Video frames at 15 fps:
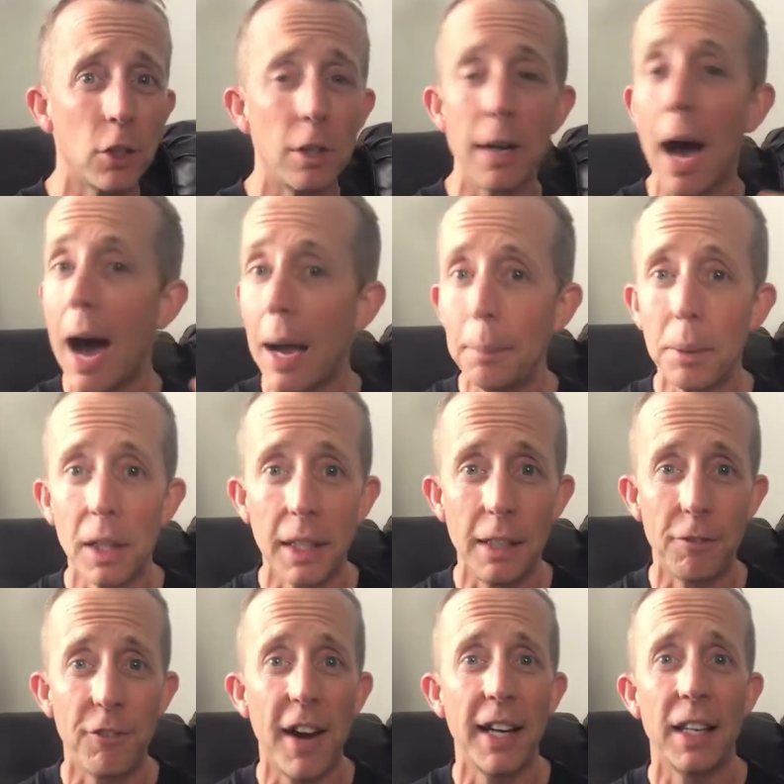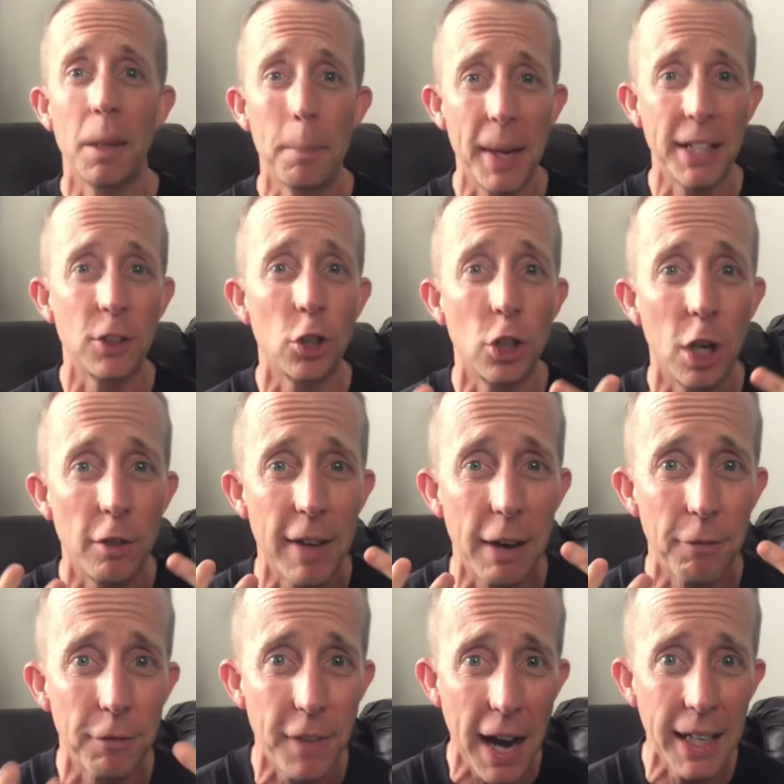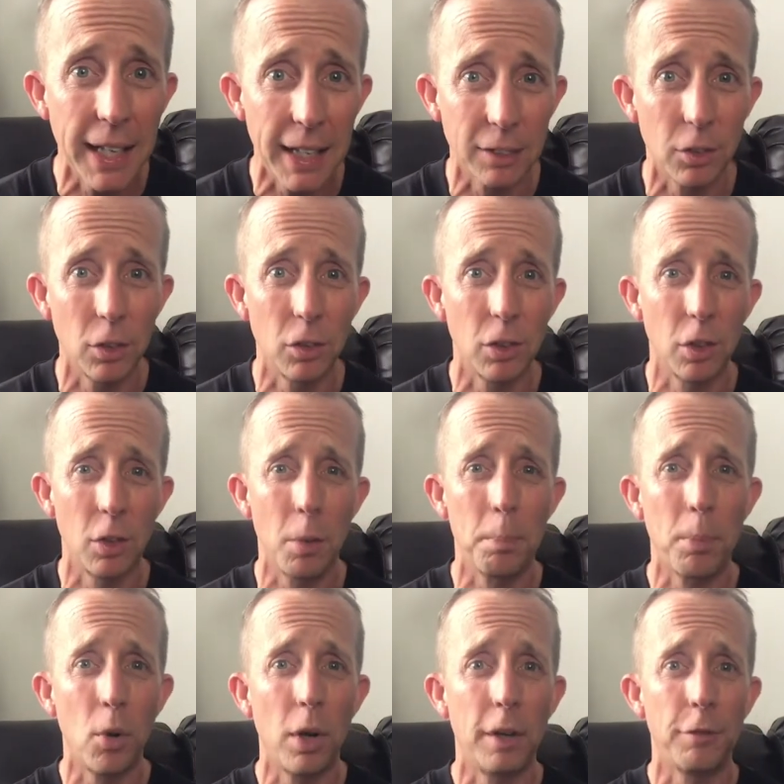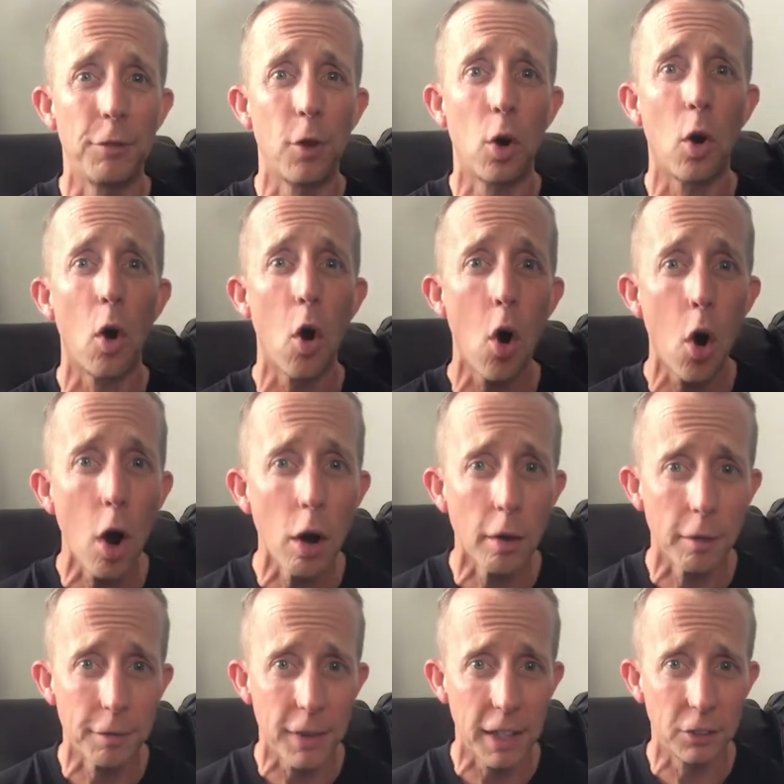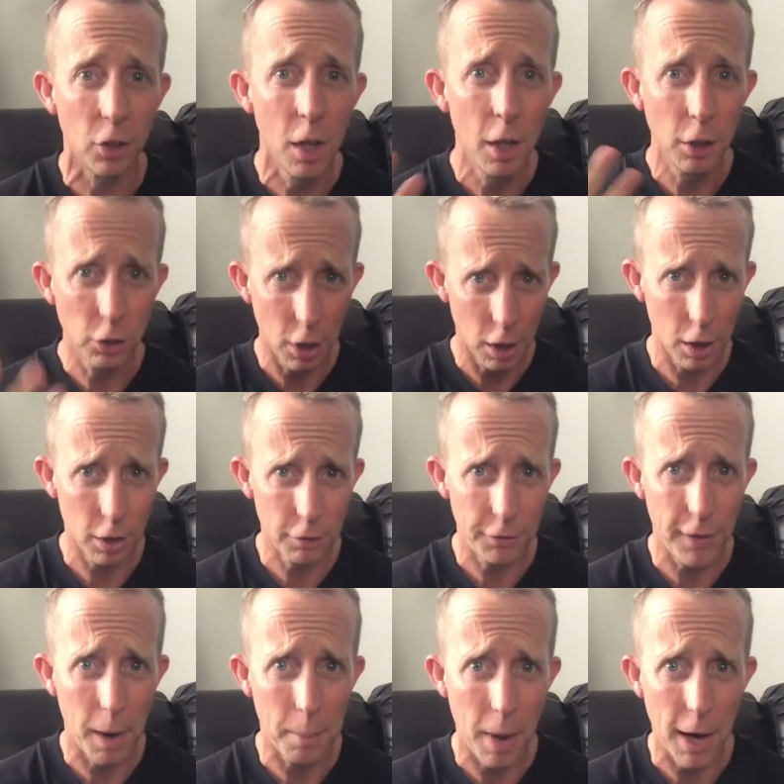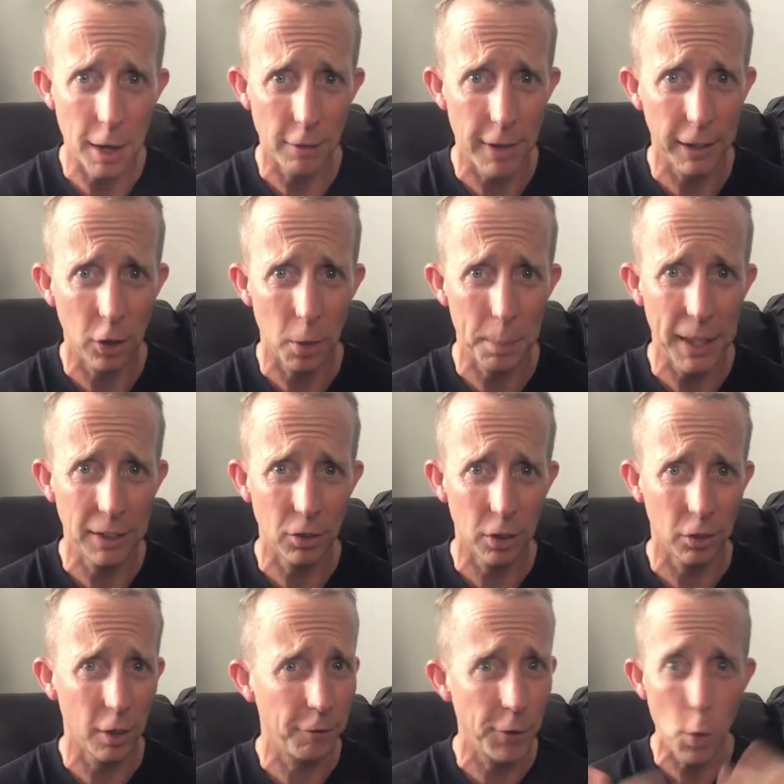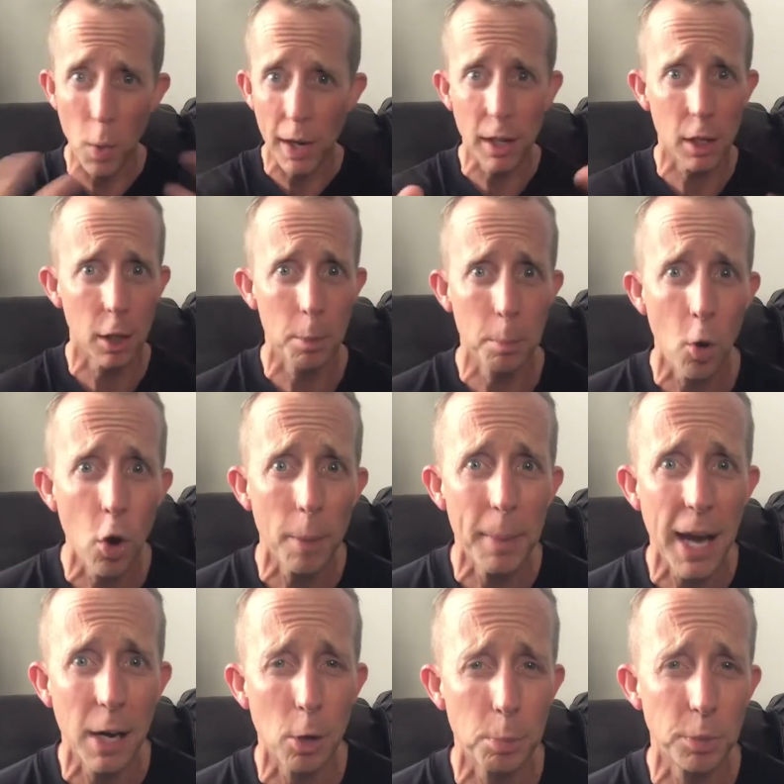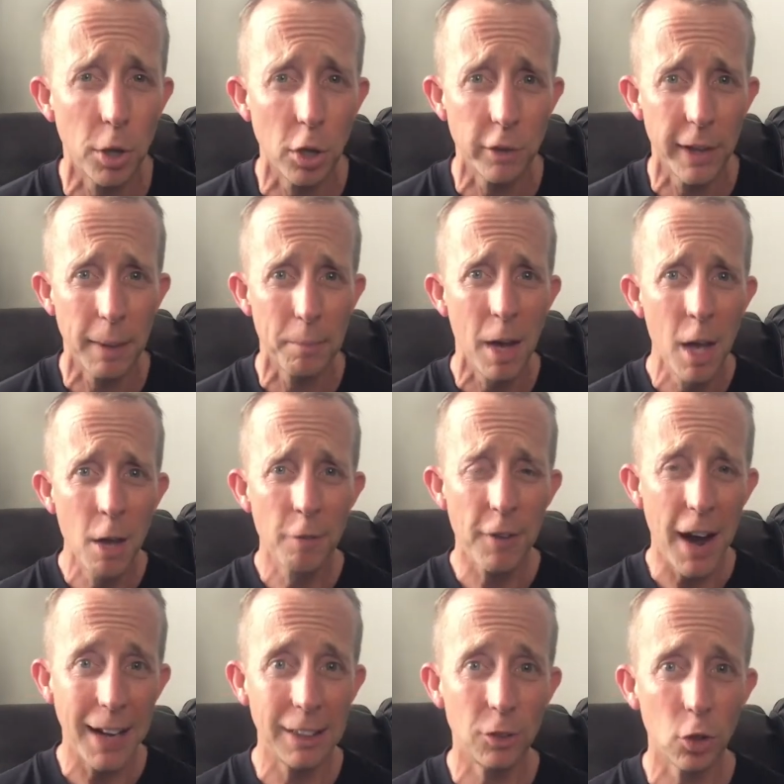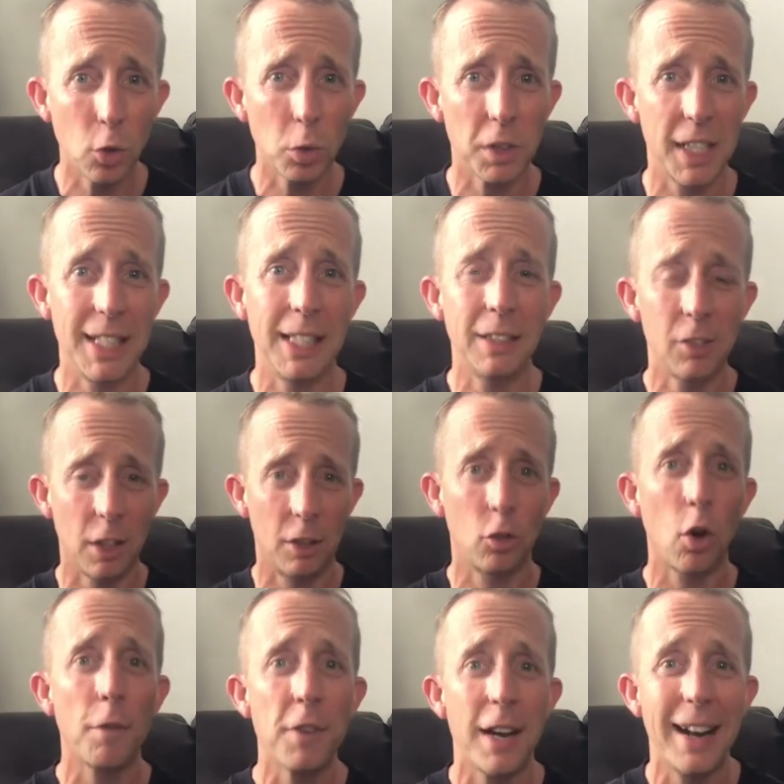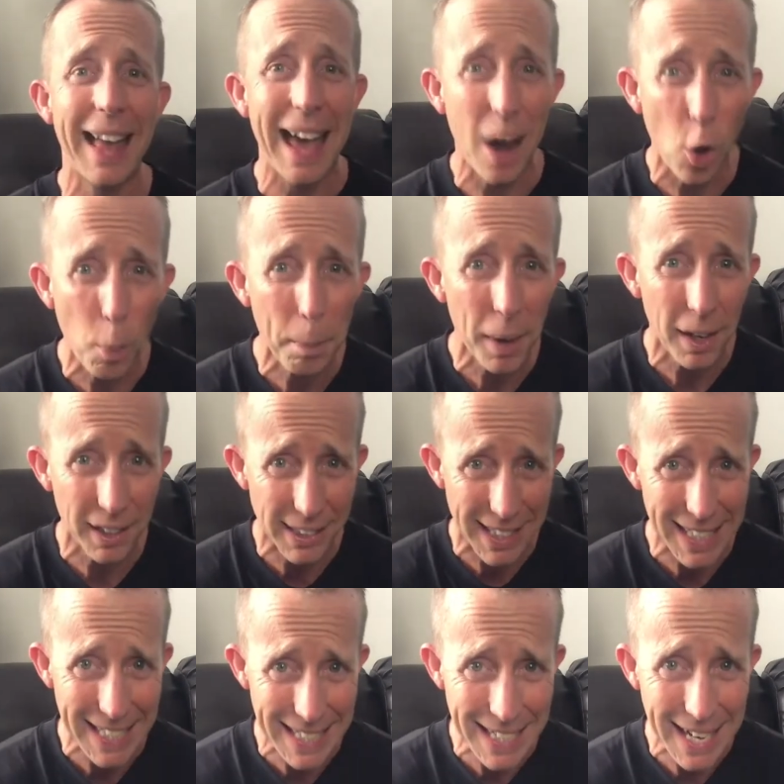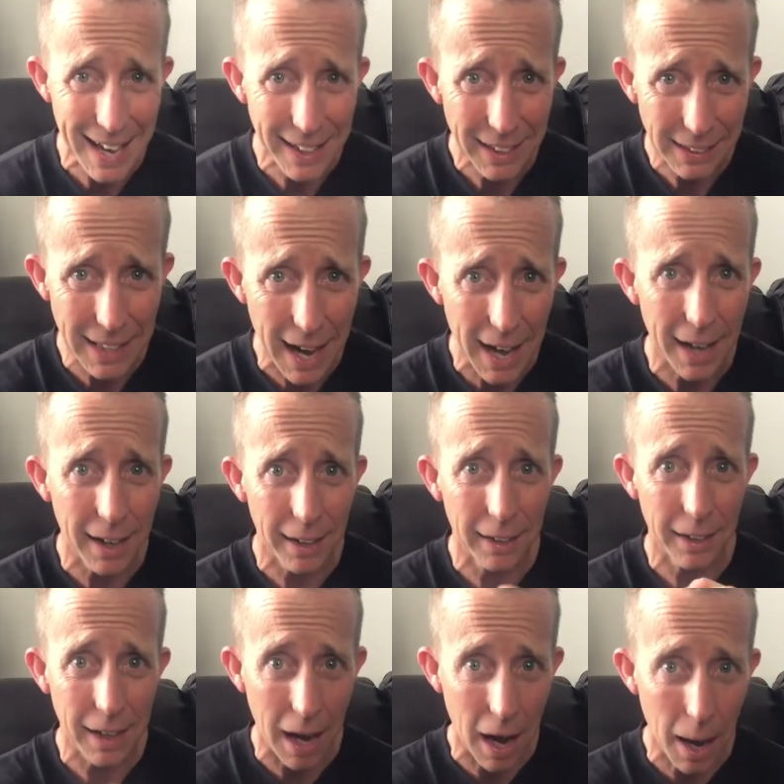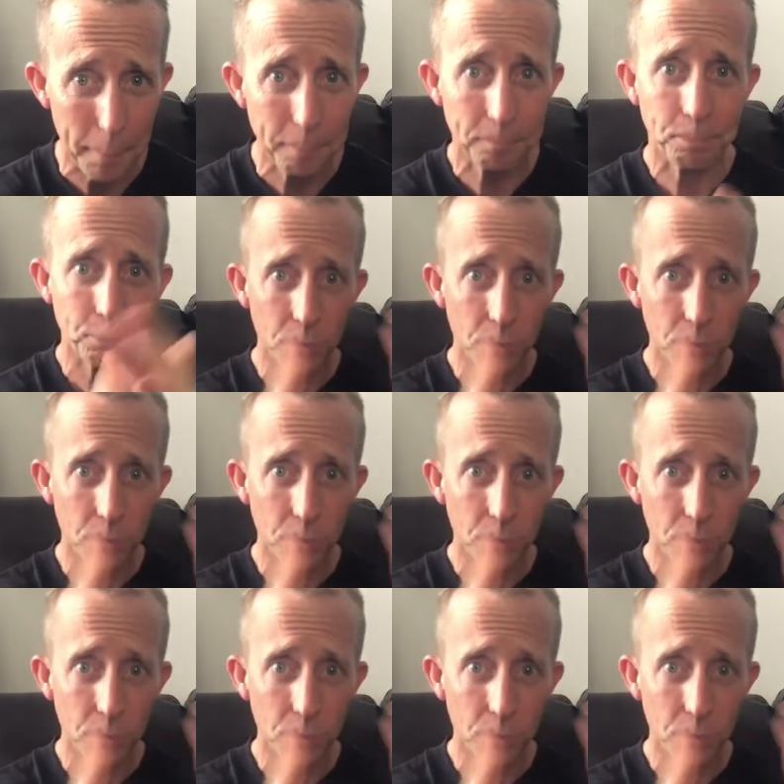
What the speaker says: And I believe finding a mentor around finances is important for all of us to learn from on a regular basis. If you want to learn more about our program for high school teens, it's over at helpateen.com.